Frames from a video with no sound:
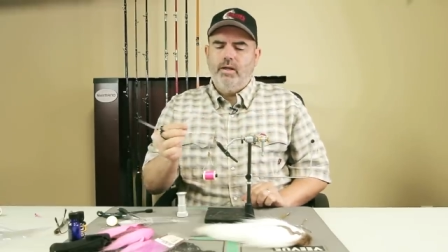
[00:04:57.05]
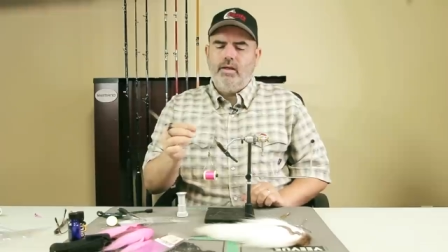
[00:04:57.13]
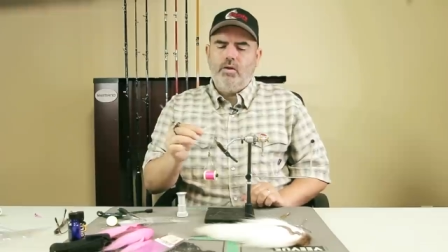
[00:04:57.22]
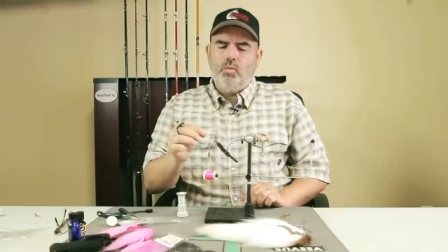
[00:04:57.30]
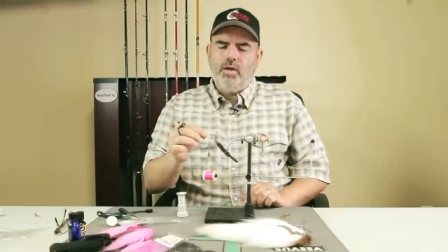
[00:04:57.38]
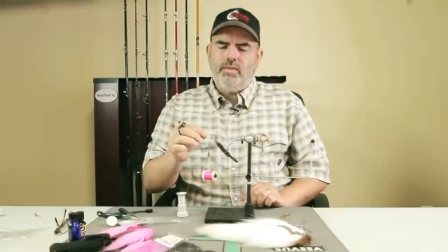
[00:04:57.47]

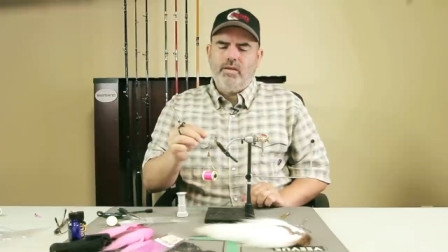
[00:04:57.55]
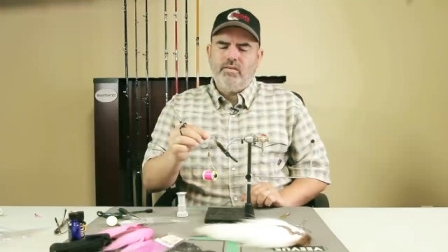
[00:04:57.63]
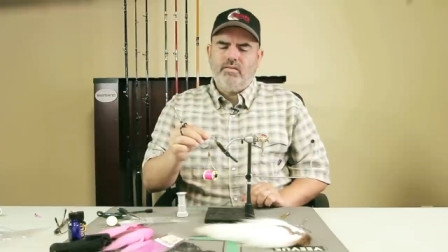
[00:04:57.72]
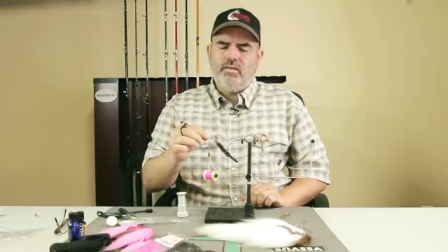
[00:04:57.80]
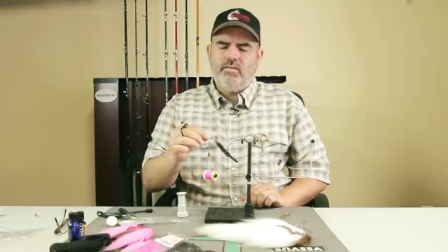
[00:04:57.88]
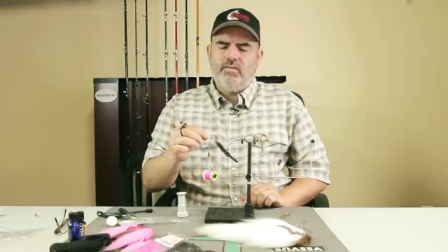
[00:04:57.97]
You want
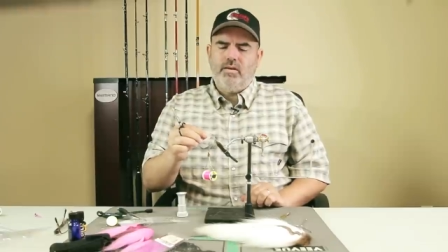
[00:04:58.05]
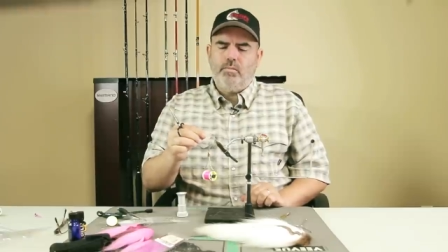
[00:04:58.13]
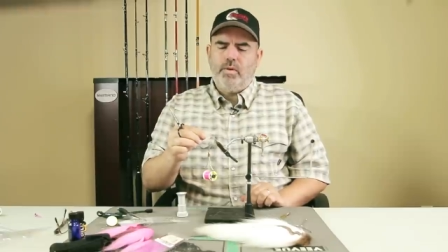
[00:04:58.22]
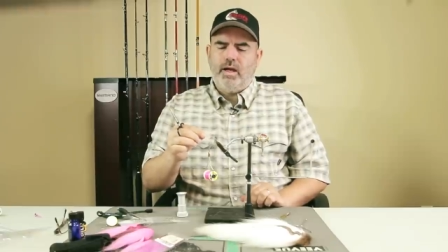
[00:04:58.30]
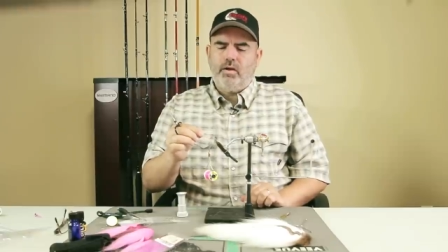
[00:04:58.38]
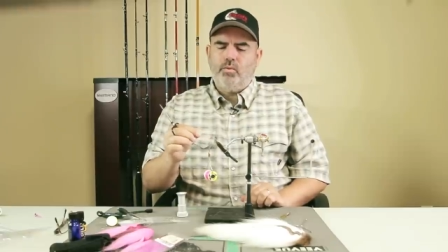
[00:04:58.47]
this to
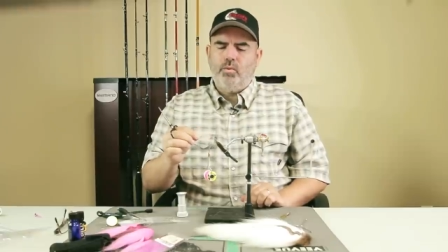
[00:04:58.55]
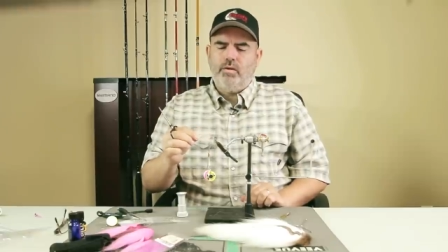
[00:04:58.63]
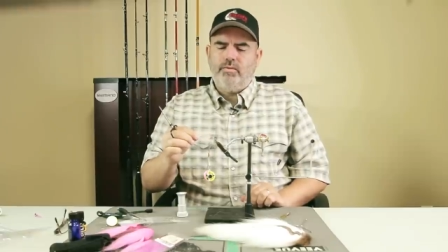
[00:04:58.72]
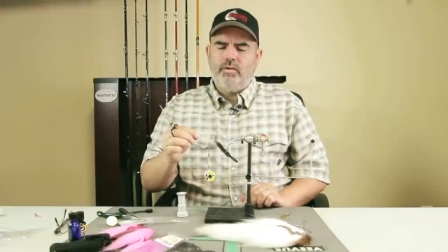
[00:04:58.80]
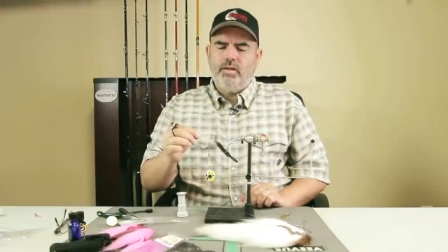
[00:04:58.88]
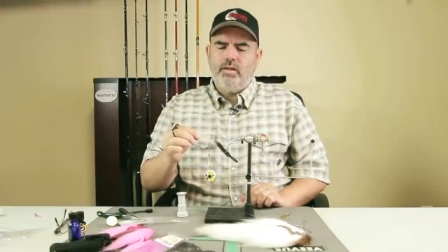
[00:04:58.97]
sit back
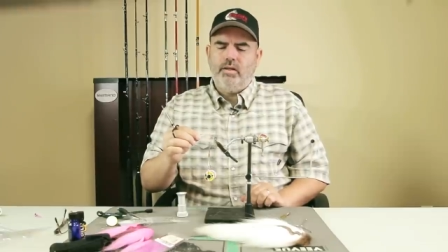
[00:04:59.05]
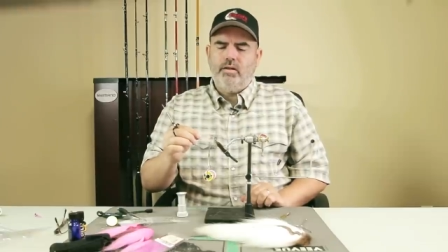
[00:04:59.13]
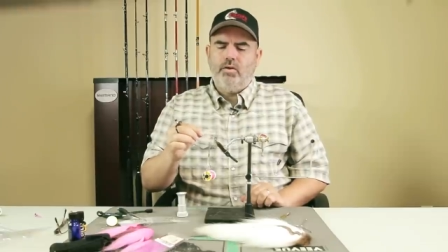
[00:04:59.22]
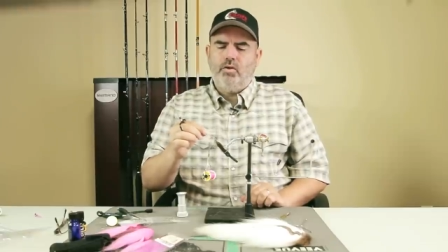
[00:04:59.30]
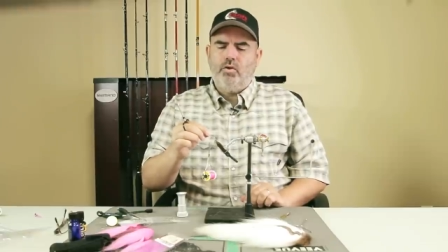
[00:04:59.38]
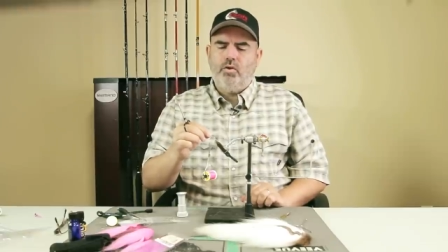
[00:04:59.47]
roughly
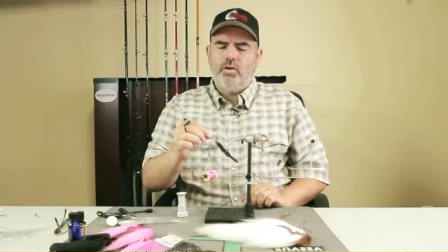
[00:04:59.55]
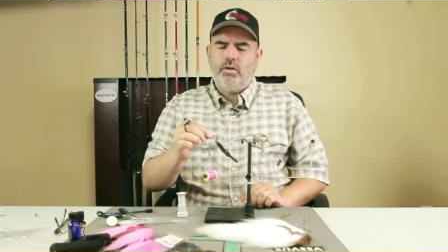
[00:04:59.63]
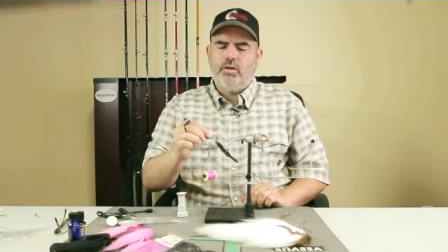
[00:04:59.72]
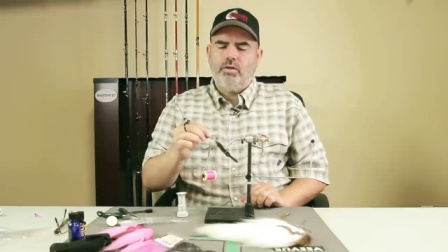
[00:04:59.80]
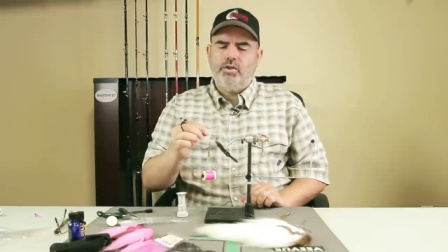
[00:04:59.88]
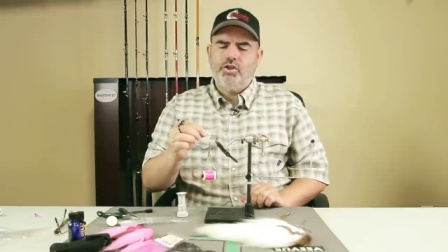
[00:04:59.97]
a
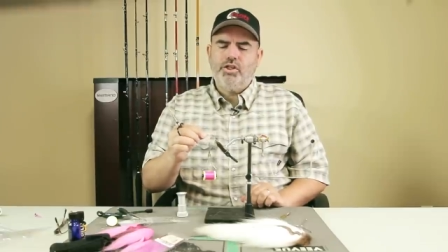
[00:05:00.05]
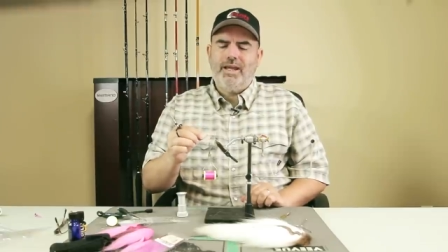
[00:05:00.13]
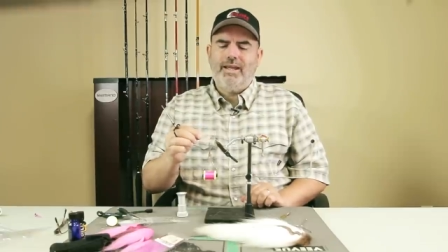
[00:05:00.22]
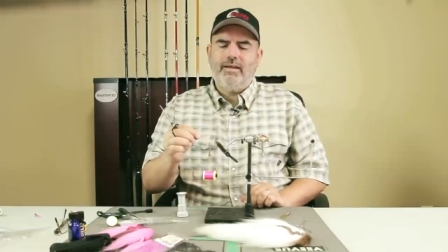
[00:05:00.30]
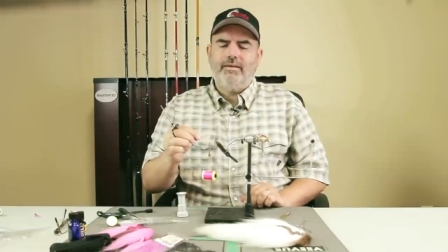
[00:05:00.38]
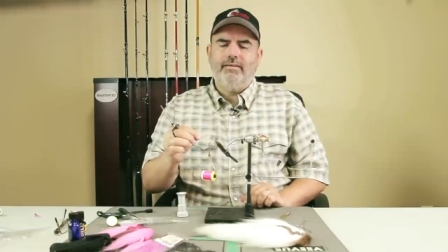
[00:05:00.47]
hook
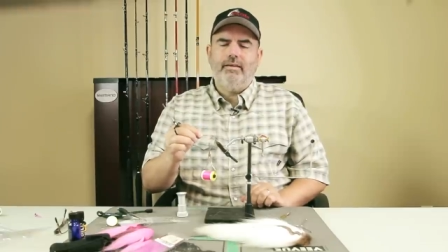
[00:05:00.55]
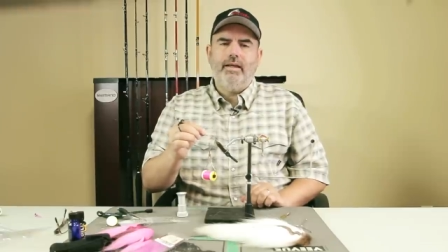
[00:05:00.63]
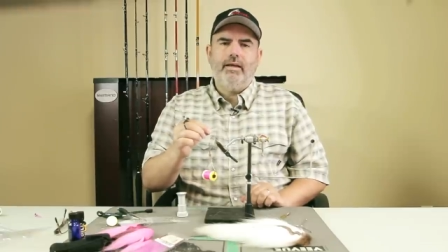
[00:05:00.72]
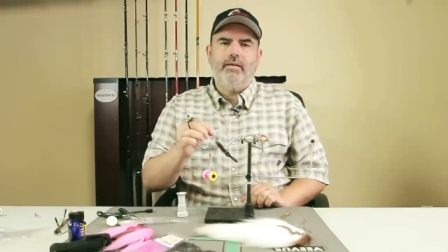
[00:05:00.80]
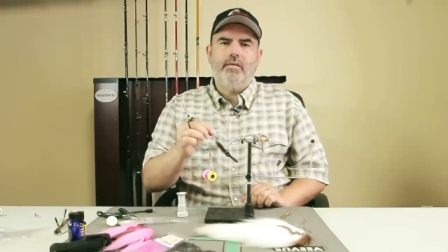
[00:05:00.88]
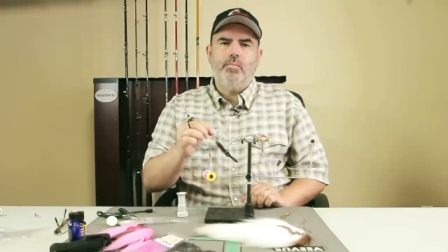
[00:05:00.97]
shank
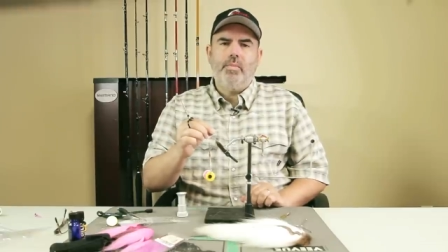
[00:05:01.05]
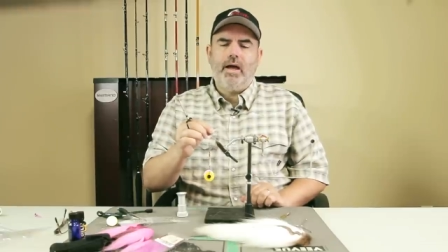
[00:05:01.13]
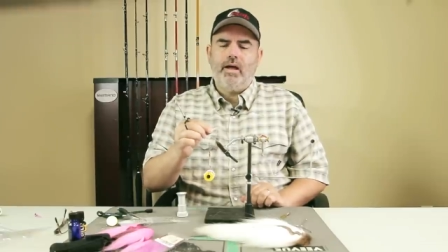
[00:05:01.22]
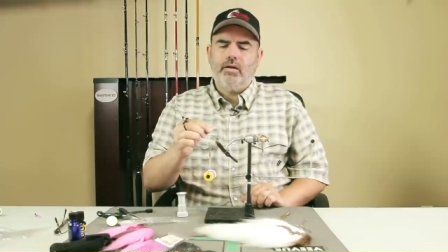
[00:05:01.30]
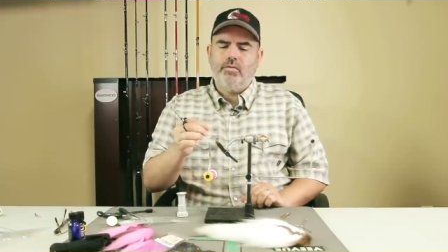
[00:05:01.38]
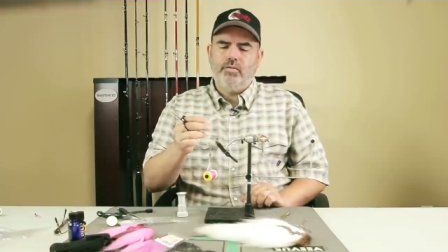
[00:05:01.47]
length
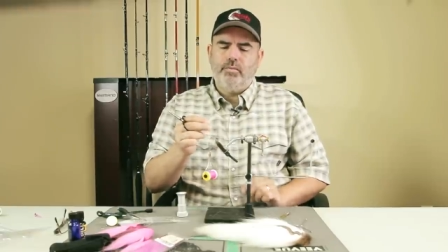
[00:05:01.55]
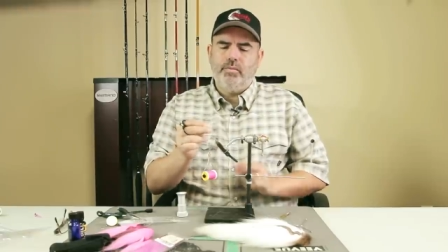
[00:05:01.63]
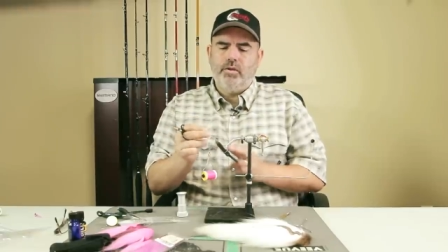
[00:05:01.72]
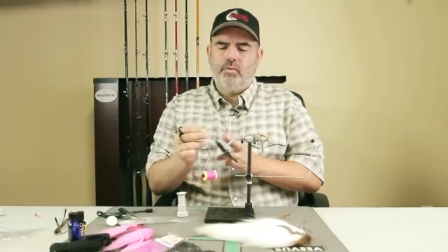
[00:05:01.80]
back from